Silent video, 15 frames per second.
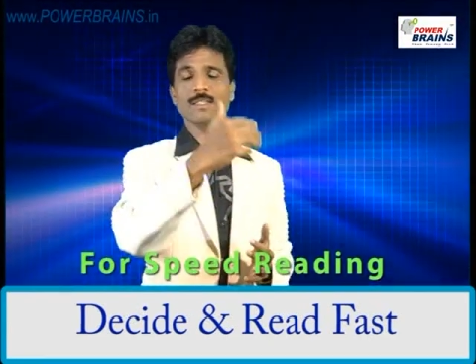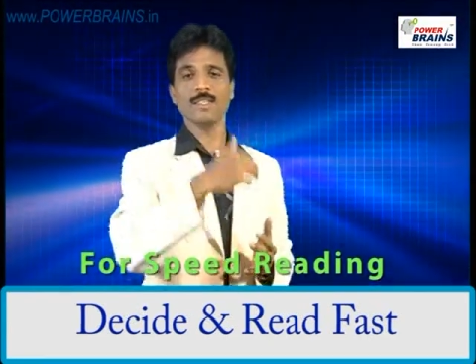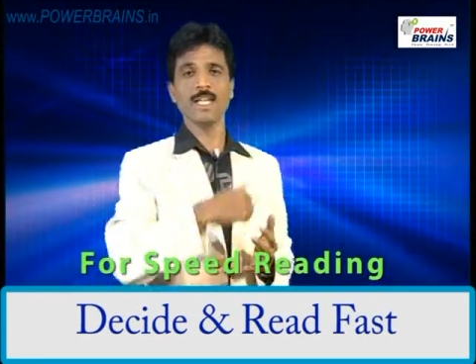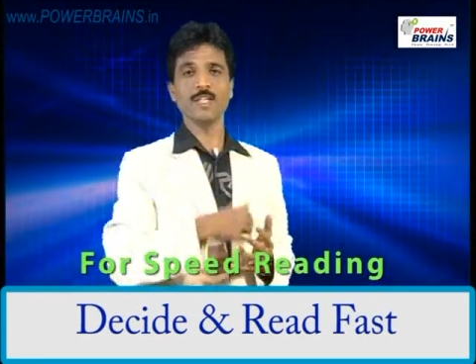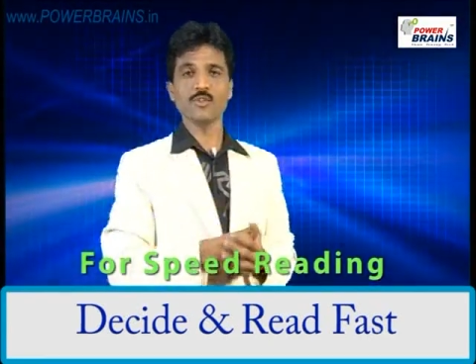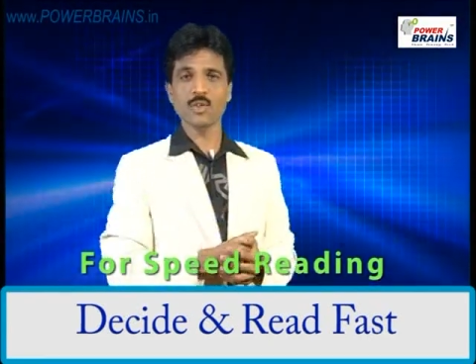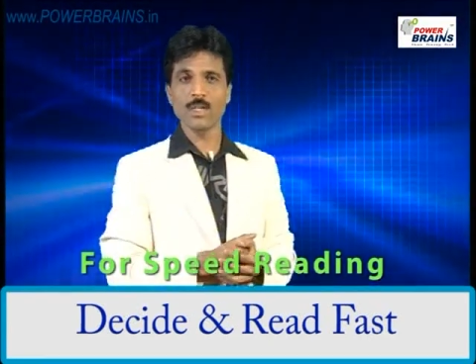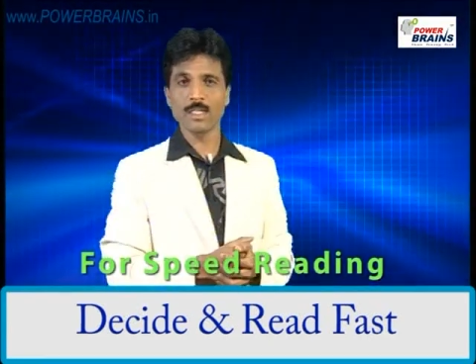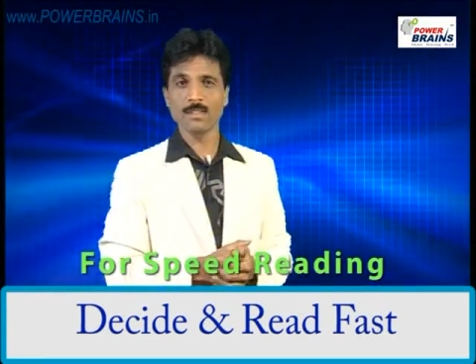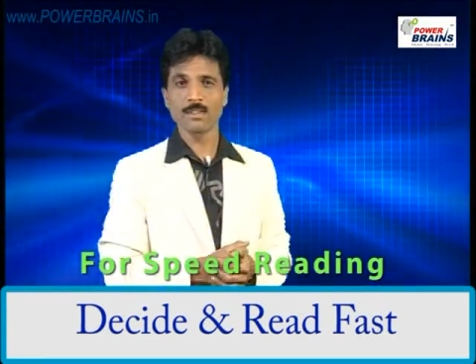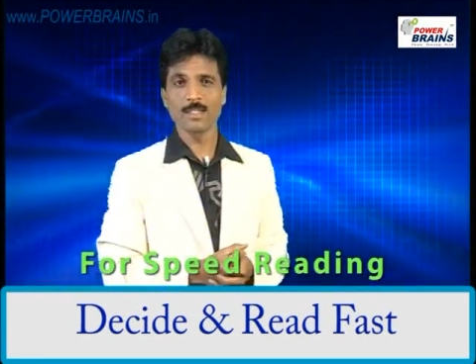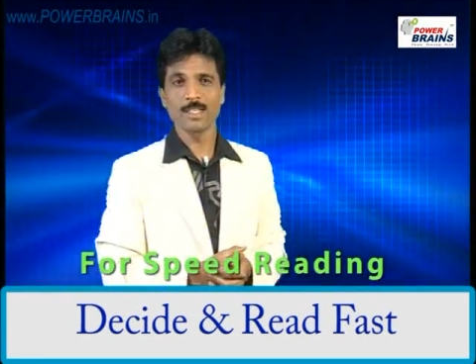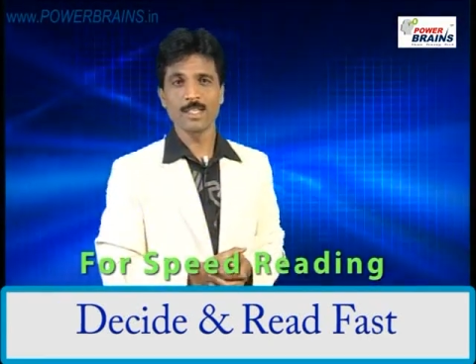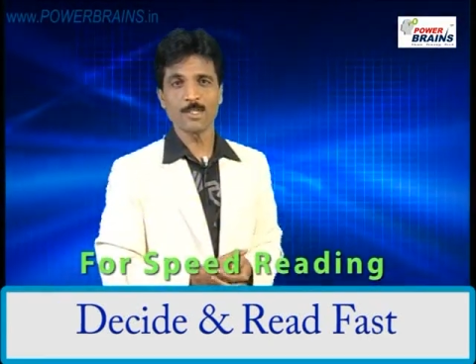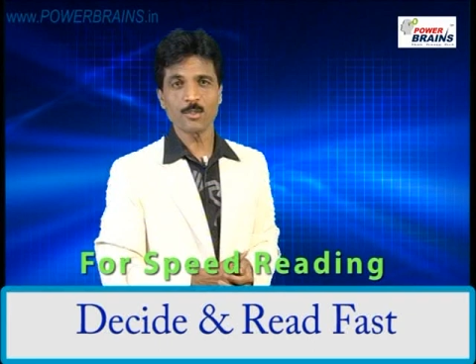naturally
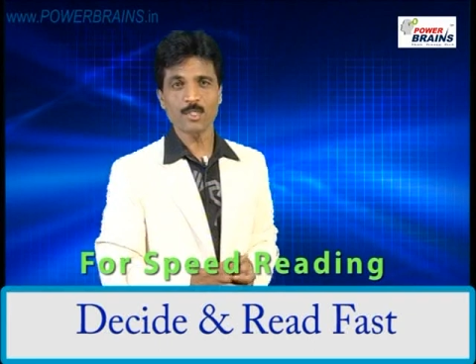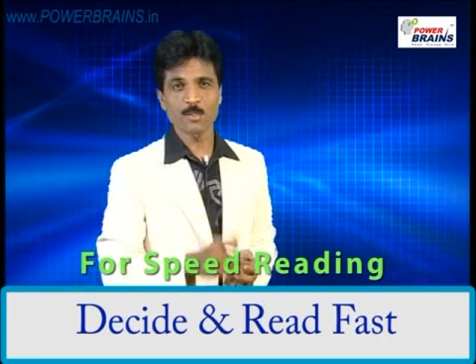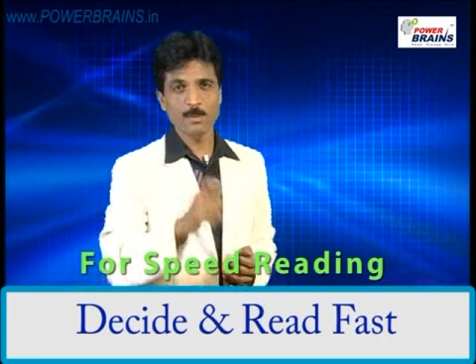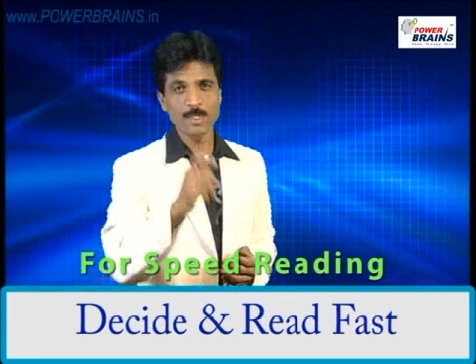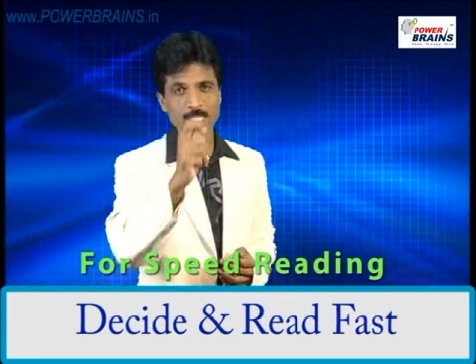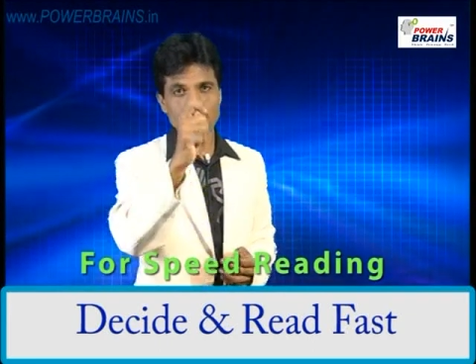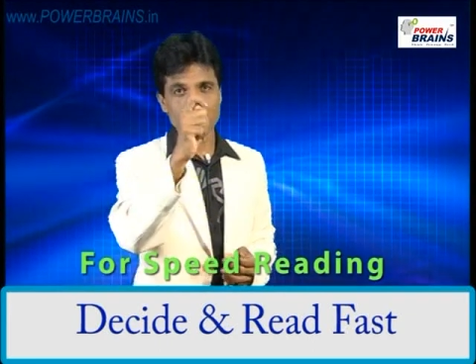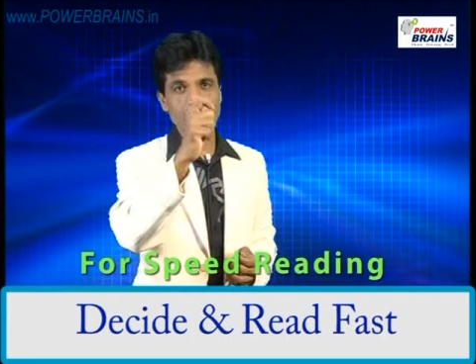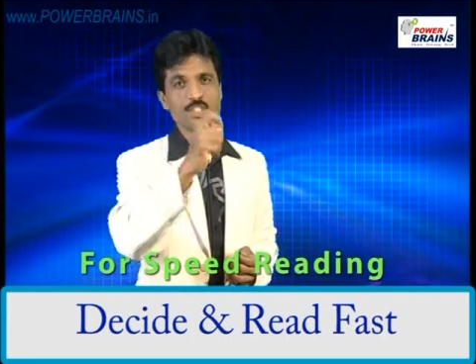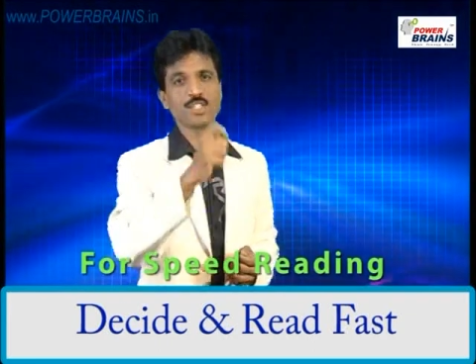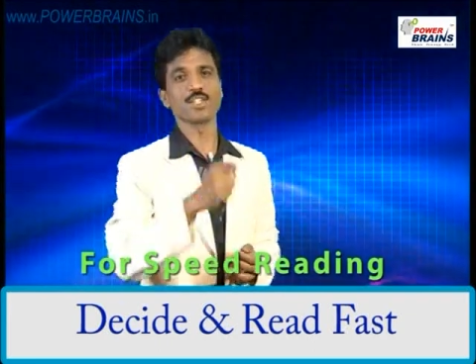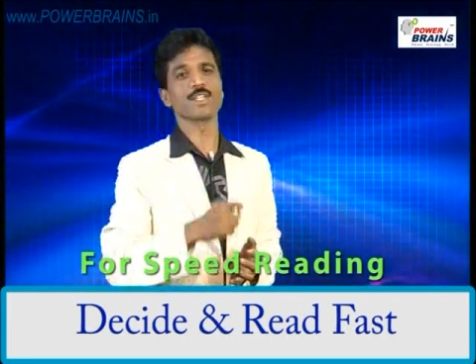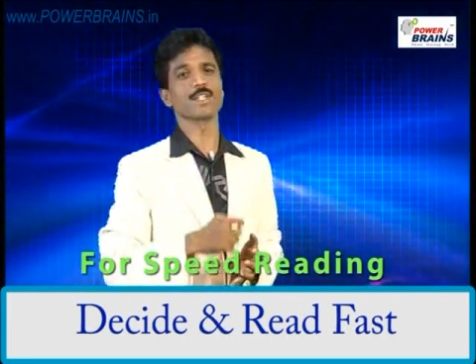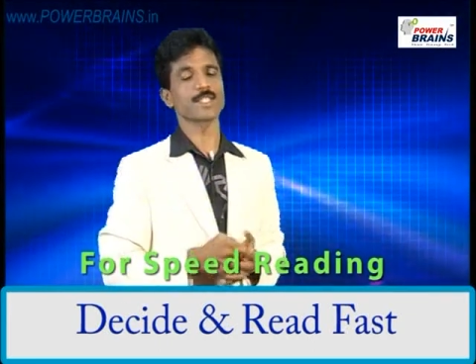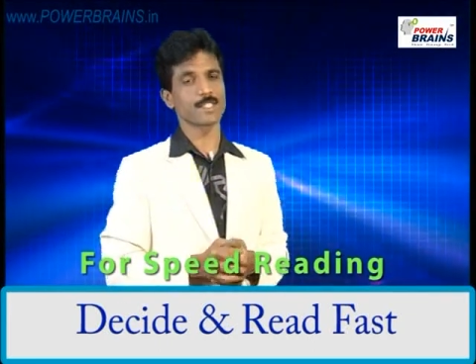your speed is going to
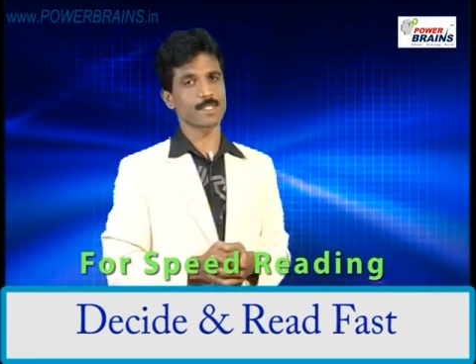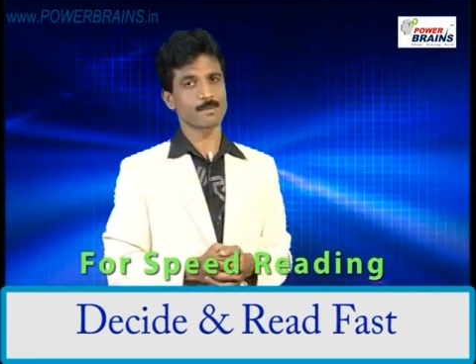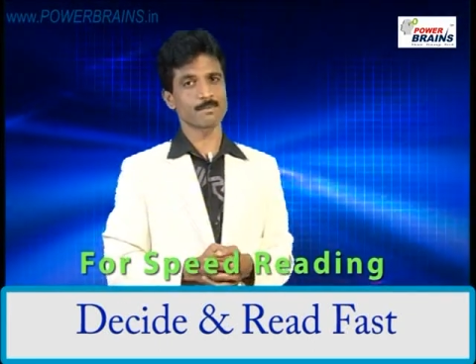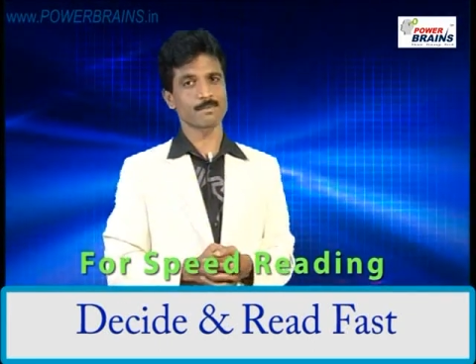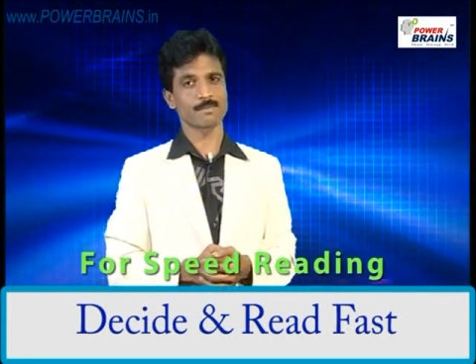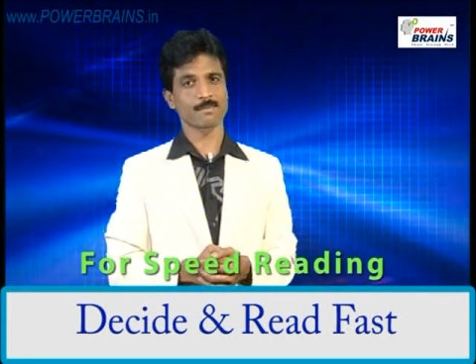increase.